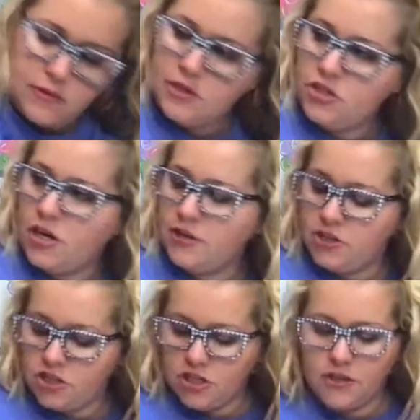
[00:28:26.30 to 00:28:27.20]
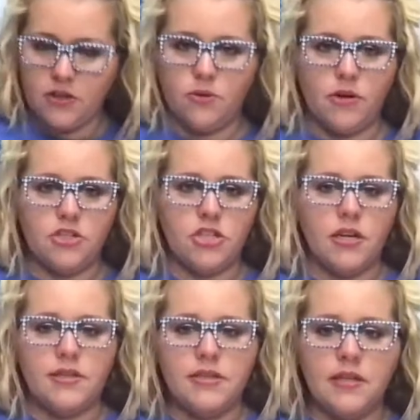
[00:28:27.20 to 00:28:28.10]
Did Charlie just shut the door and
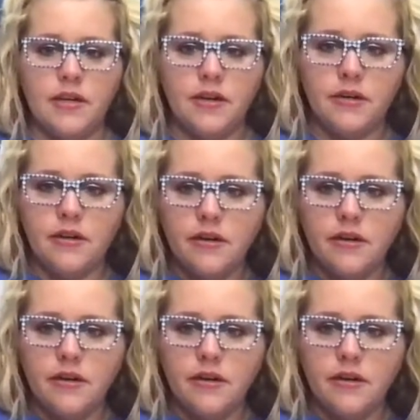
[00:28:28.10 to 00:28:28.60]
shut us in here?